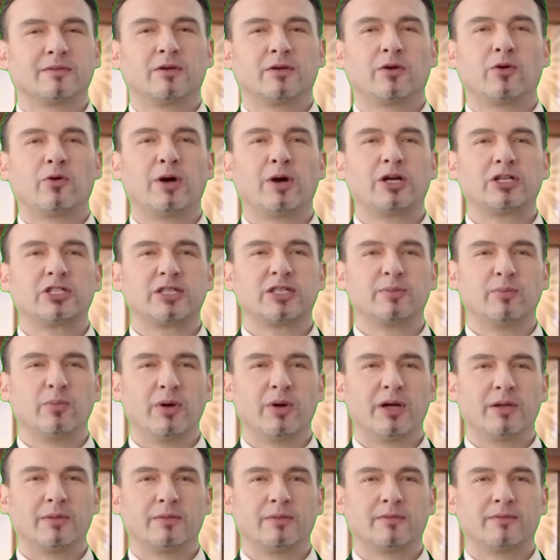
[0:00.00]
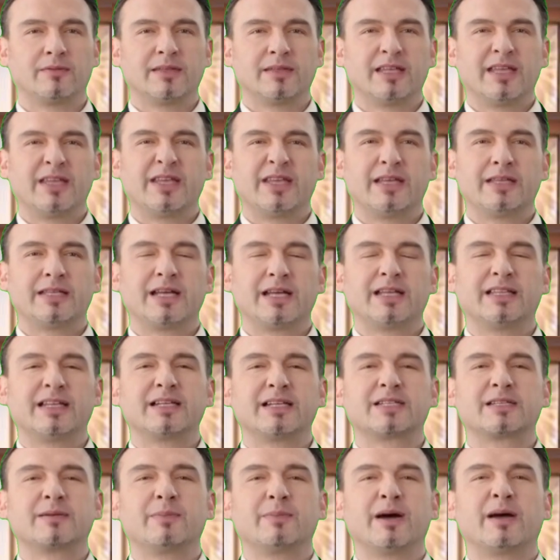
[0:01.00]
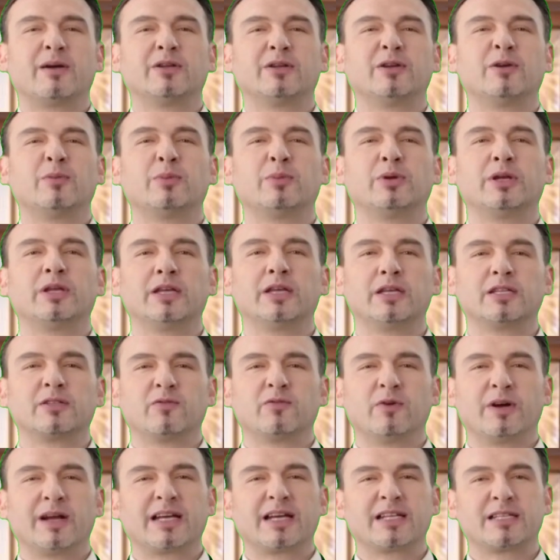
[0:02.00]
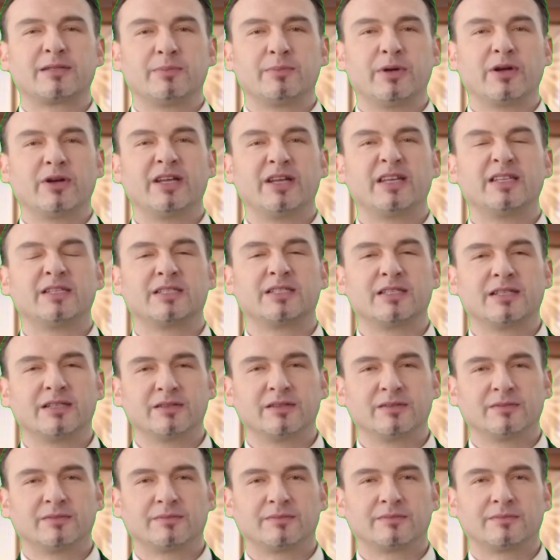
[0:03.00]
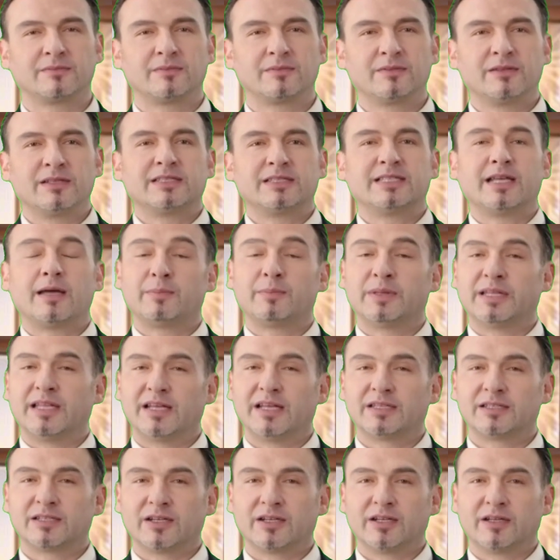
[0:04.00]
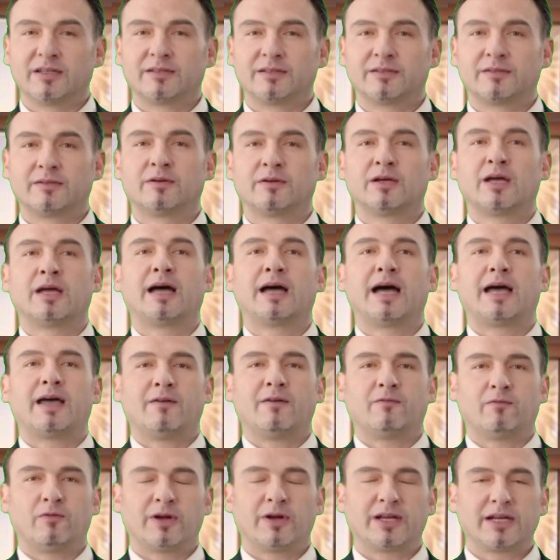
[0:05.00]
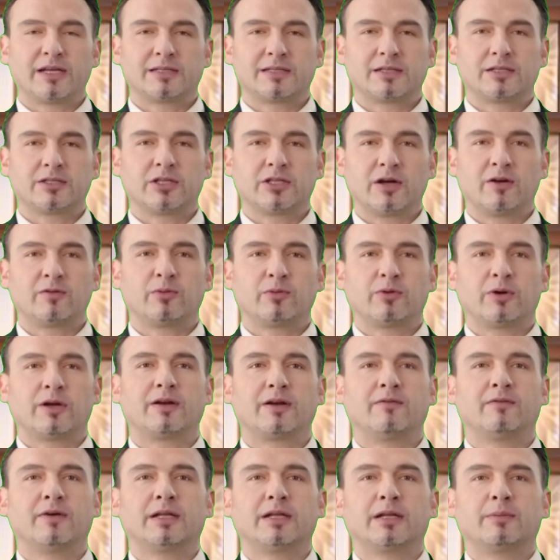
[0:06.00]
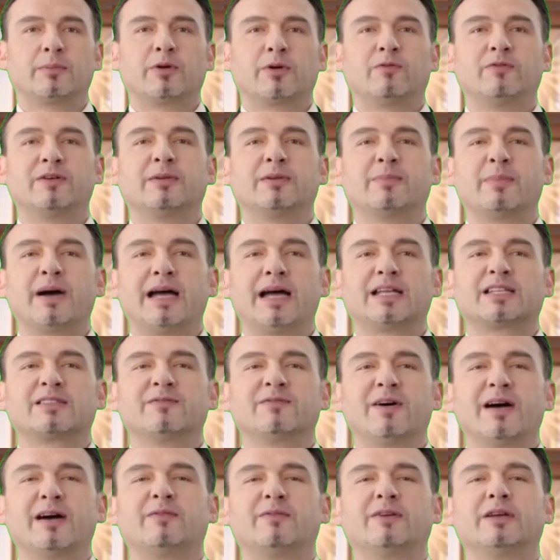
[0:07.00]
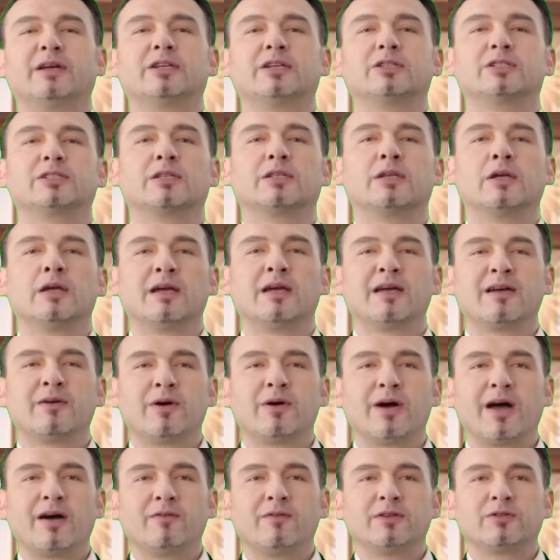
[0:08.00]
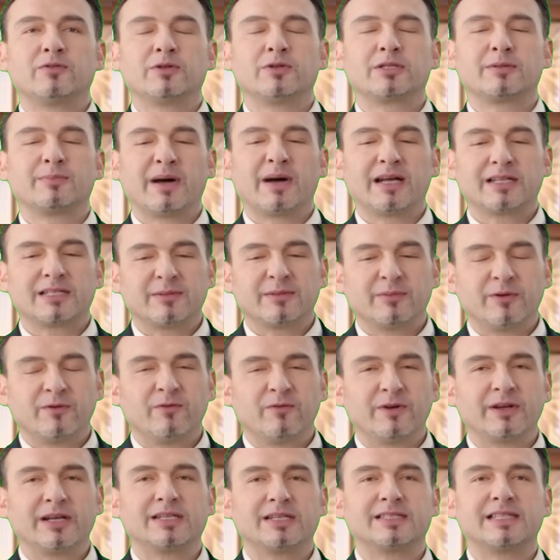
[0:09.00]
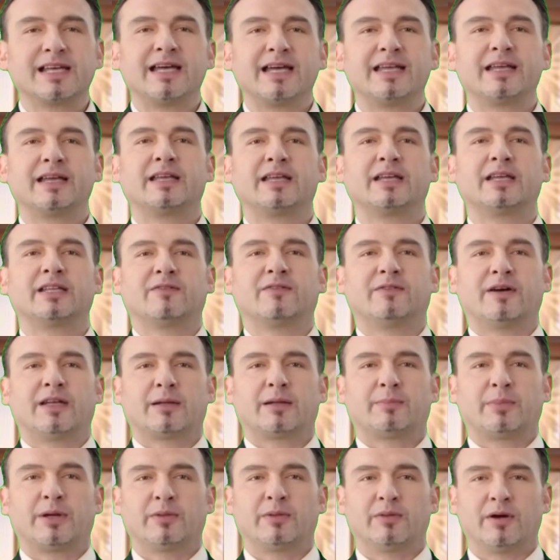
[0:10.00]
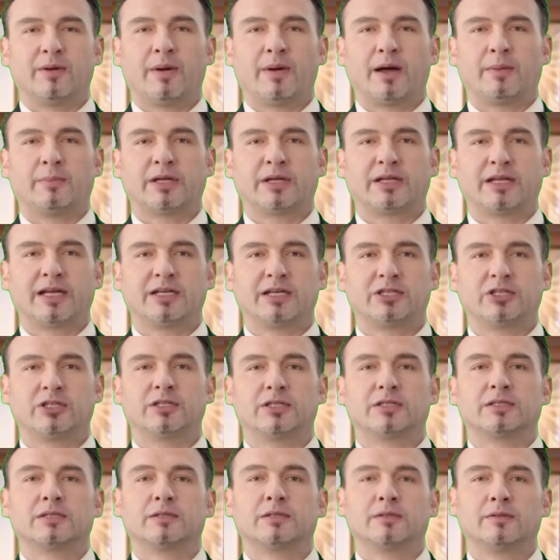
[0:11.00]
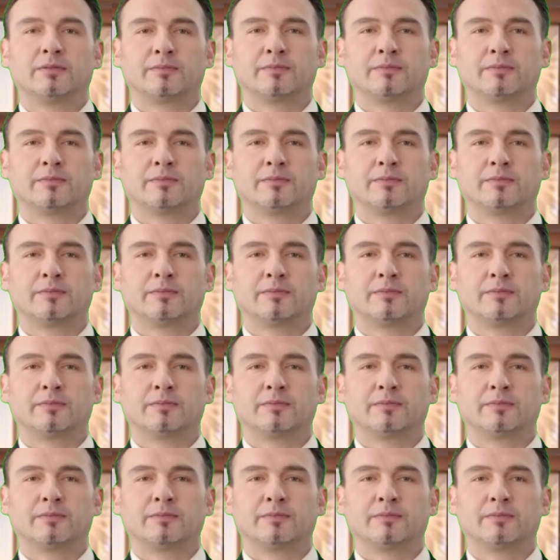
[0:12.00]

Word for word: Question 1. Can you tell us about your previous work experience? Sample answer. I have worked as a software developer for the past 5 years, where I was responsible for designing and developing web applications.